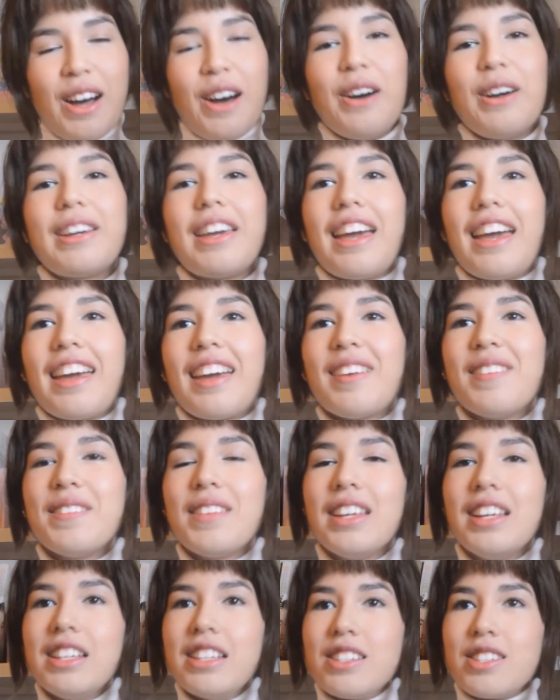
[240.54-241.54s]
Okay,
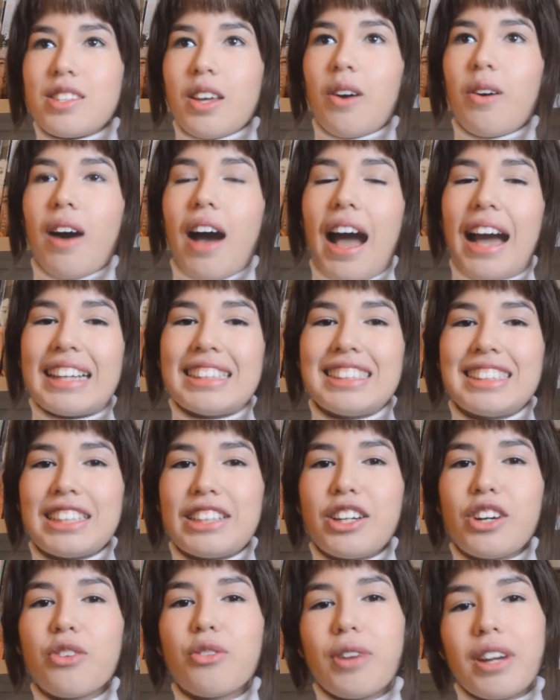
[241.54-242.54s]
so I
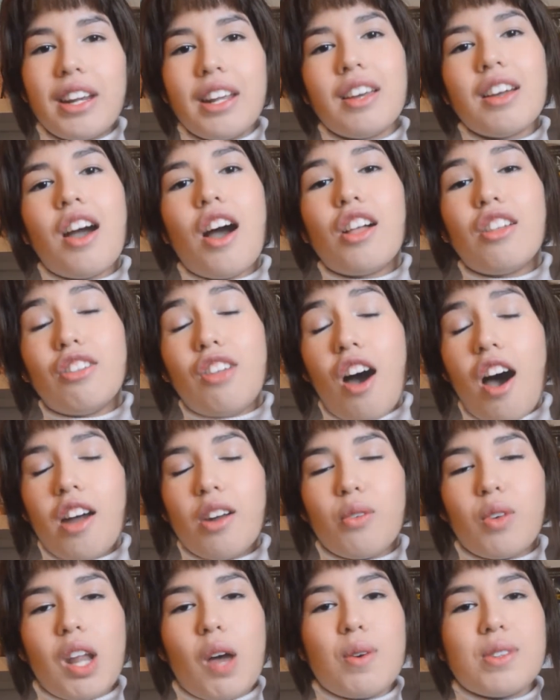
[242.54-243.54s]
started reading a lot
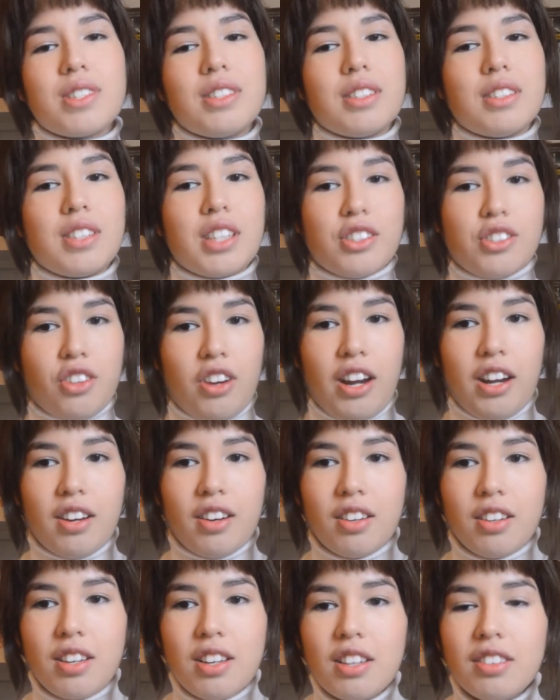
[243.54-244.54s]
when I was in the 6th grade.
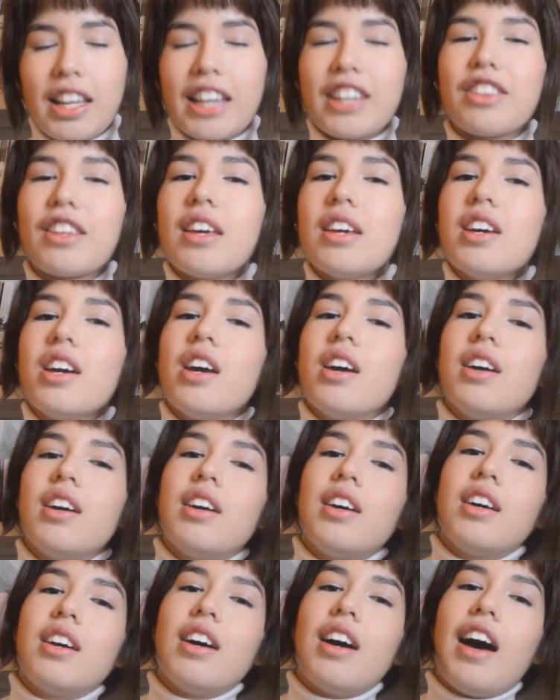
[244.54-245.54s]
Like,
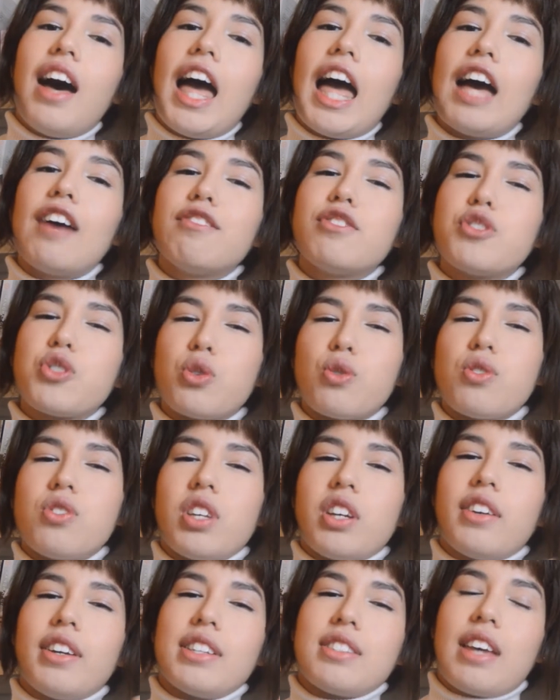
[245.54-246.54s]
I have 2
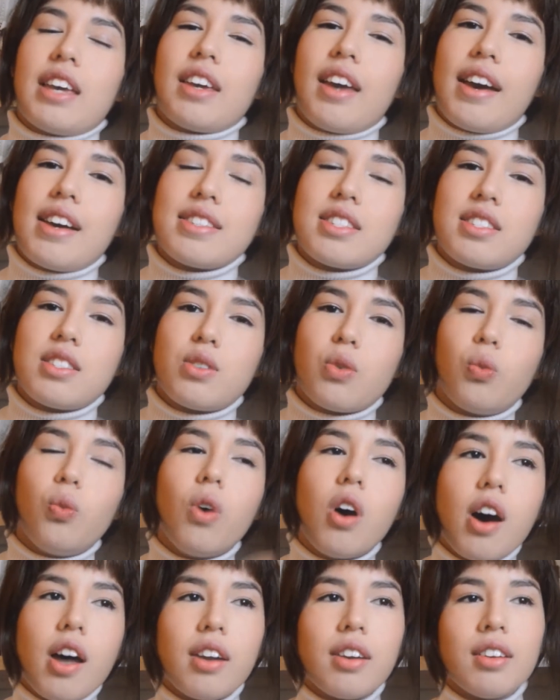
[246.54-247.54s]
series, I guess.
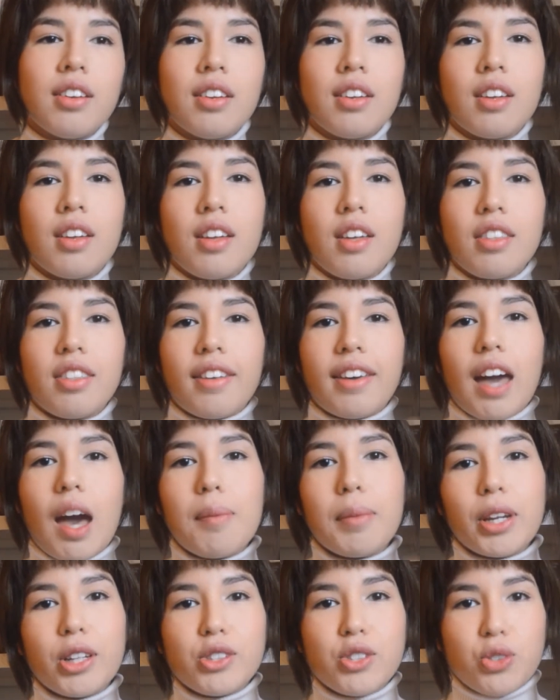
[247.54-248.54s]
One that got
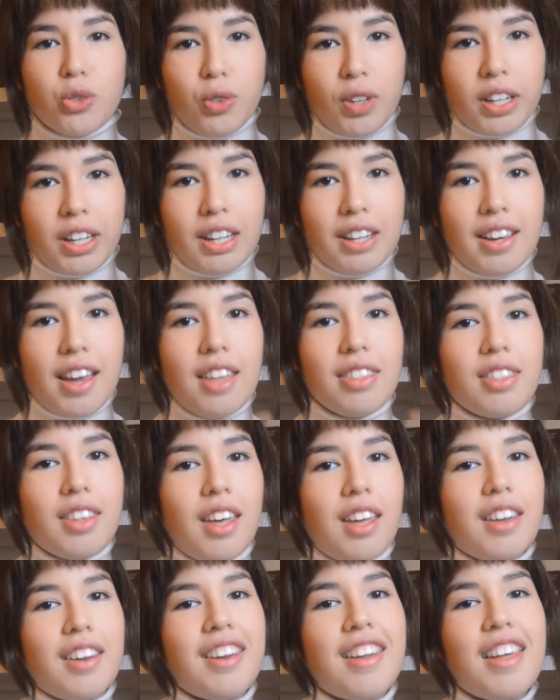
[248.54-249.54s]
me into reading, and
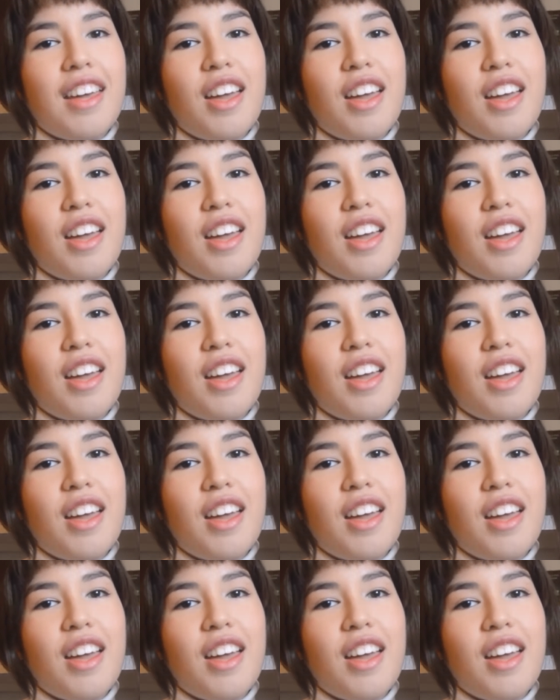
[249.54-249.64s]
then